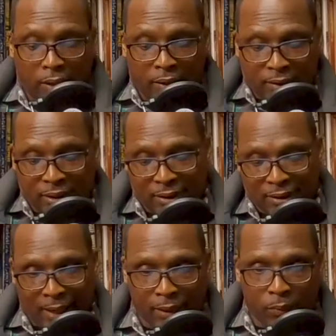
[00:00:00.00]
You know, in the
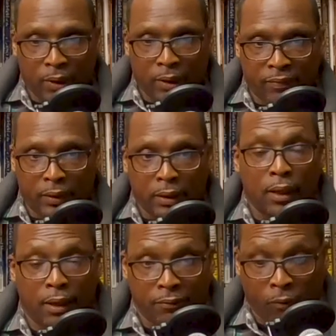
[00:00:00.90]
society we live
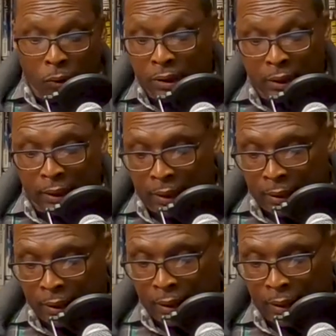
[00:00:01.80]
in,
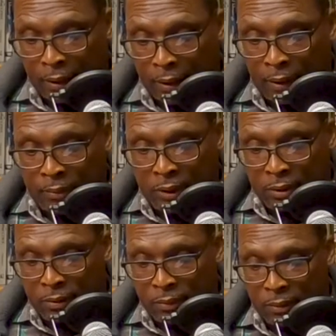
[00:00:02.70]
unfortunately, and I'm
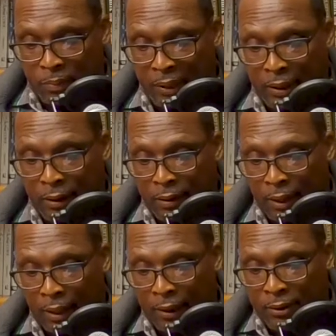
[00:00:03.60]
just speaking
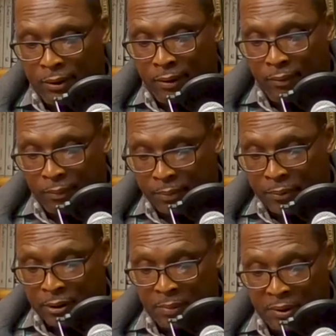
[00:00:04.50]
honestly,
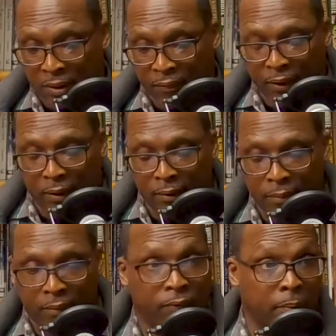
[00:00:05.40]

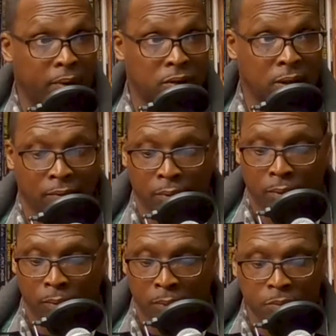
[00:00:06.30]
specifically for myself,
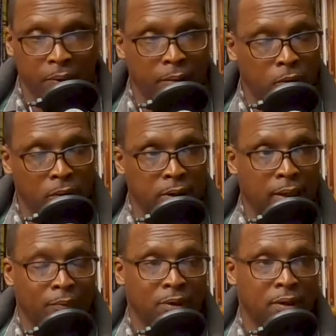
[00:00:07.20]
we spend more
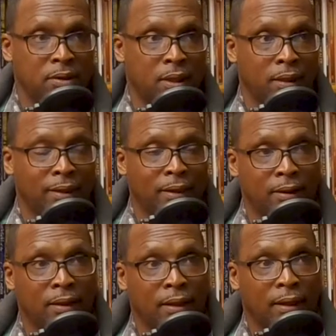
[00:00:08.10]
time with this thing than
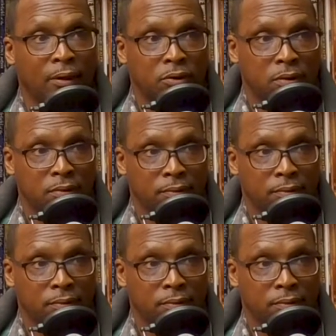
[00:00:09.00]
anything else.